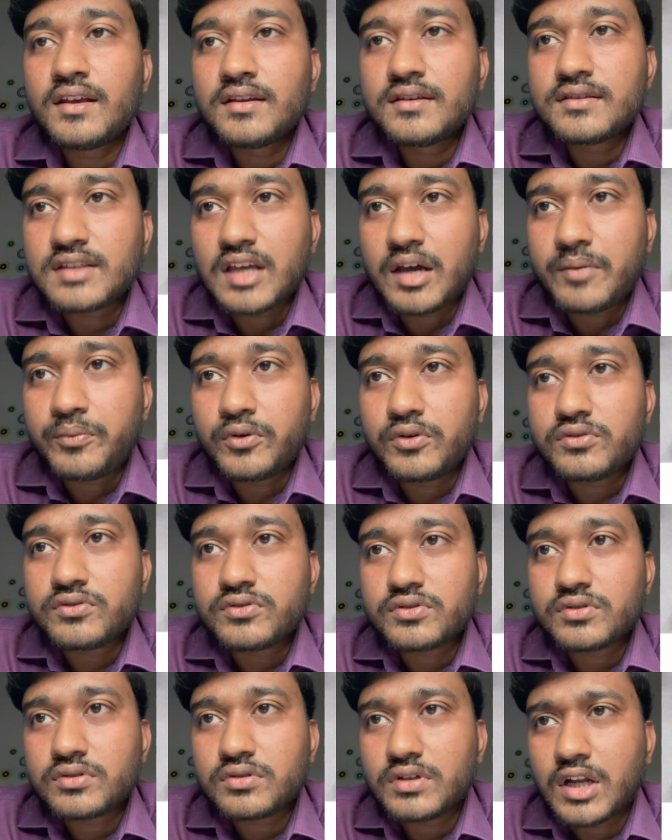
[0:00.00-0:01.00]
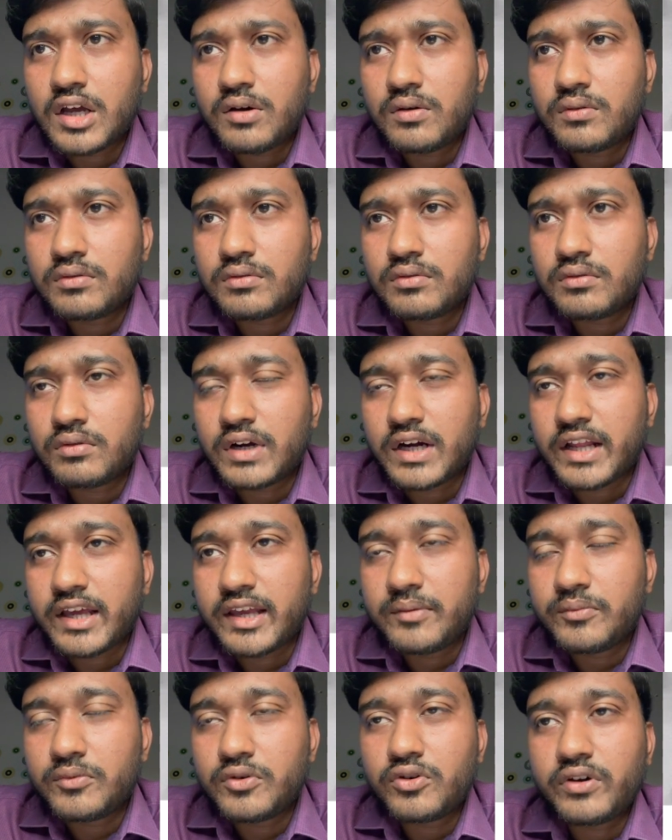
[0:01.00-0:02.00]
Suppose now what I
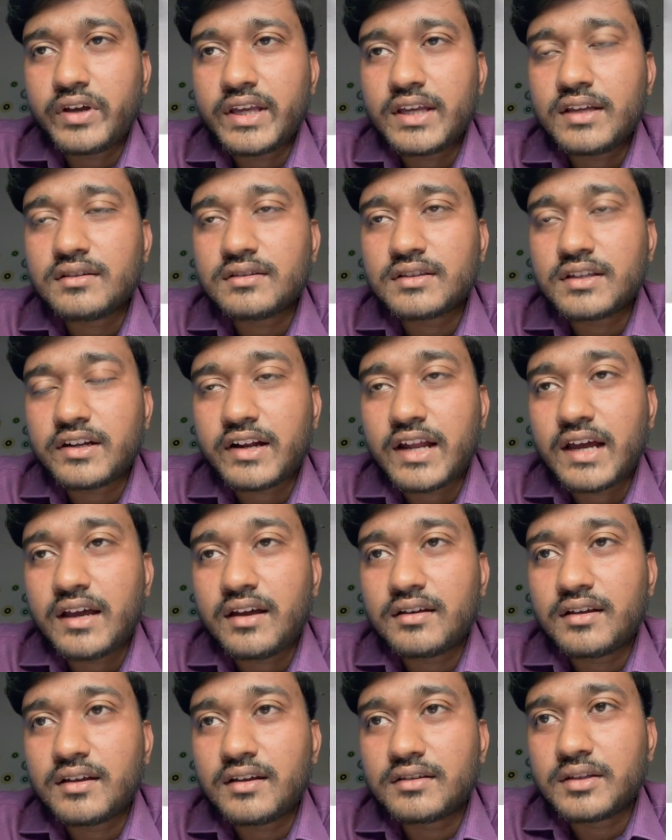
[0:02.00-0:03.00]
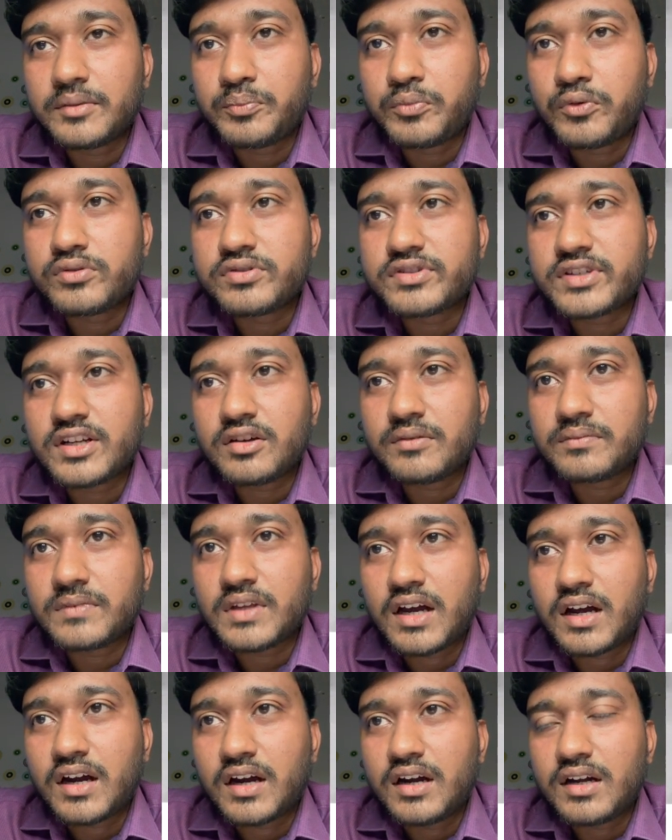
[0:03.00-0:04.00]
am drawing, the portion of the
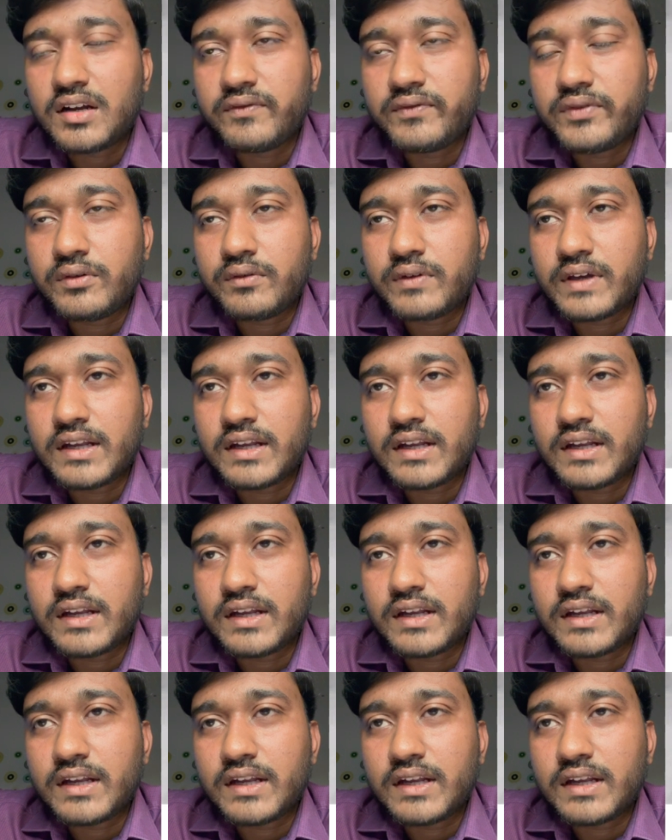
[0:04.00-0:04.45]
heart, if you